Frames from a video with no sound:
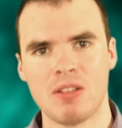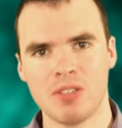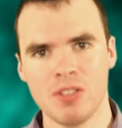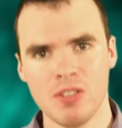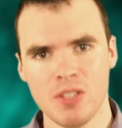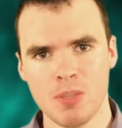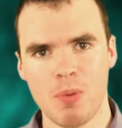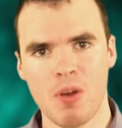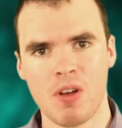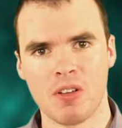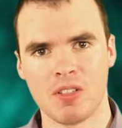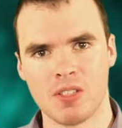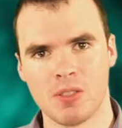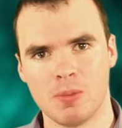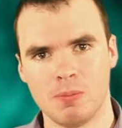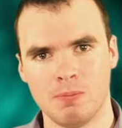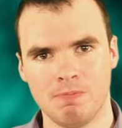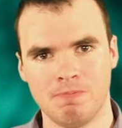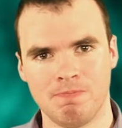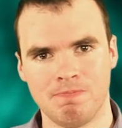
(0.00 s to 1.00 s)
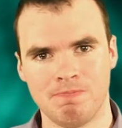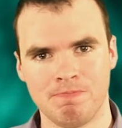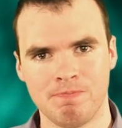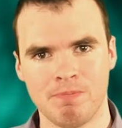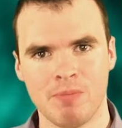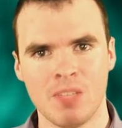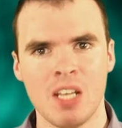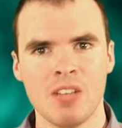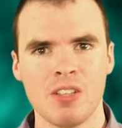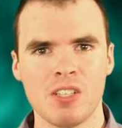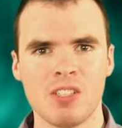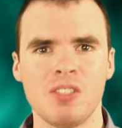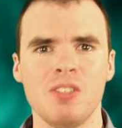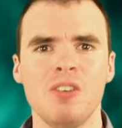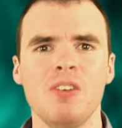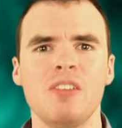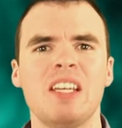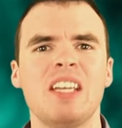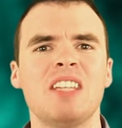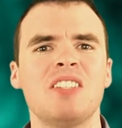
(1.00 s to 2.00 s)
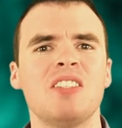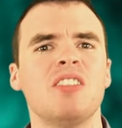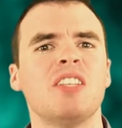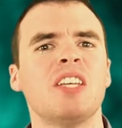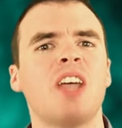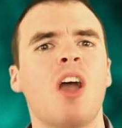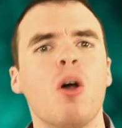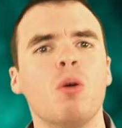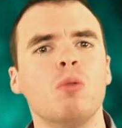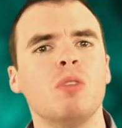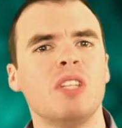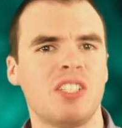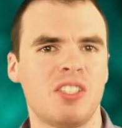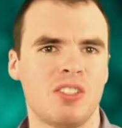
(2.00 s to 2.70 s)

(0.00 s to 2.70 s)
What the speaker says: sunspots. The Sun isn't the only